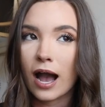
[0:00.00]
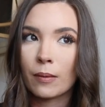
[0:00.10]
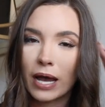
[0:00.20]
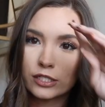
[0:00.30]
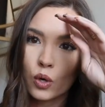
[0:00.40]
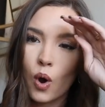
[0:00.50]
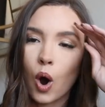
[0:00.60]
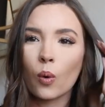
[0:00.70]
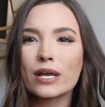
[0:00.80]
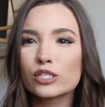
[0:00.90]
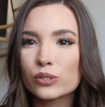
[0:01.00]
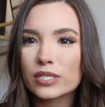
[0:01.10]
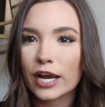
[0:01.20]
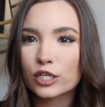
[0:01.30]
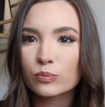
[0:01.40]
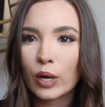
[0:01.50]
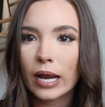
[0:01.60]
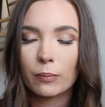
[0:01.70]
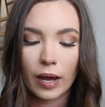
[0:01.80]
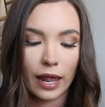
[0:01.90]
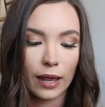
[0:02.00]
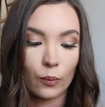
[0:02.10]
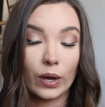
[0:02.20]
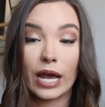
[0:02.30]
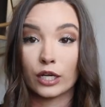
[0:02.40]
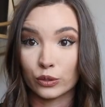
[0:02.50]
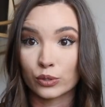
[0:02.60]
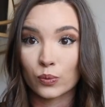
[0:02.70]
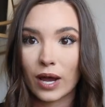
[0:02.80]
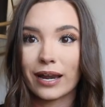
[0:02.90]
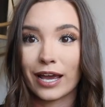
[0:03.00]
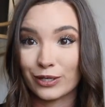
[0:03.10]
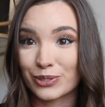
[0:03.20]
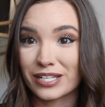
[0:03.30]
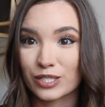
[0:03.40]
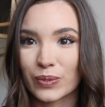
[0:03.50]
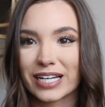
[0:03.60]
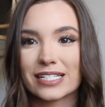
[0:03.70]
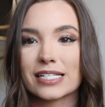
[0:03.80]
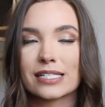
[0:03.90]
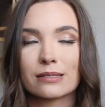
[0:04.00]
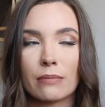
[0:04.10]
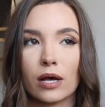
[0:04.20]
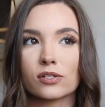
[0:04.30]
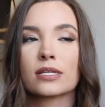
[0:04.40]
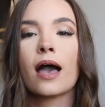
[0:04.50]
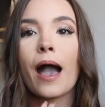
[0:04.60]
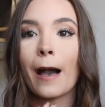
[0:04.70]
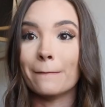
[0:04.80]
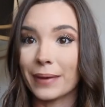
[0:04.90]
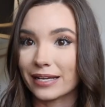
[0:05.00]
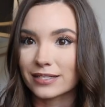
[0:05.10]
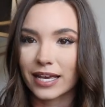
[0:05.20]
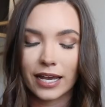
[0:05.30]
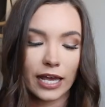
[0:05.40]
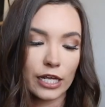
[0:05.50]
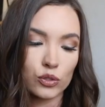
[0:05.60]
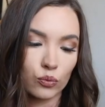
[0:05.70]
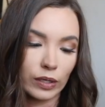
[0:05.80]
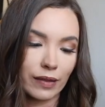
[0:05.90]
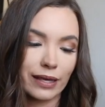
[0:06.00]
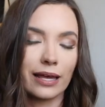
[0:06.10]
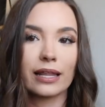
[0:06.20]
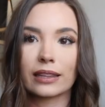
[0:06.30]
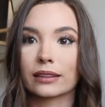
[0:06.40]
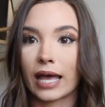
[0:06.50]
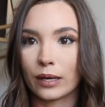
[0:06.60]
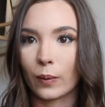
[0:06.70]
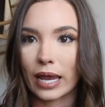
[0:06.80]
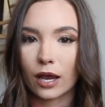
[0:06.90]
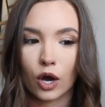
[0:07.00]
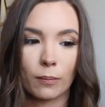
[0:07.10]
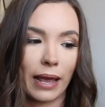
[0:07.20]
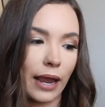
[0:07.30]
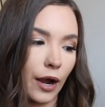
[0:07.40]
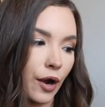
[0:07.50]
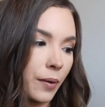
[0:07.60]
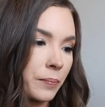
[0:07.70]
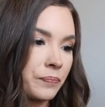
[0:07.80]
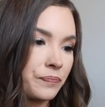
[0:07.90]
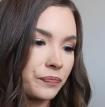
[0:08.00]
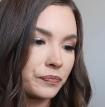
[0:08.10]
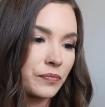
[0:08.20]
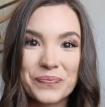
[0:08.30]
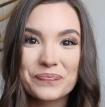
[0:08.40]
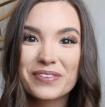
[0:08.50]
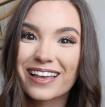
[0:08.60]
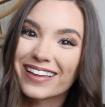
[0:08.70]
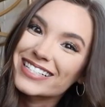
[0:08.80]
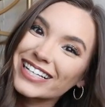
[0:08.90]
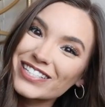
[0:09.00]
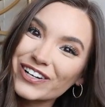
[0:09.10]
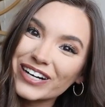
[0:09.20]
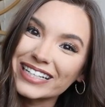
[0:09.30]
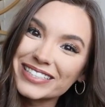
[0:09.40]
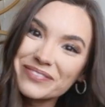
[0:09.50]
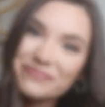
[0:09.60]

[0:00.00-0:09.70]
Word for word: Um, I don't always use hairspray, but when I use one, I use this one because it smells amazing and it's really lightweight on my hair. Let's get started.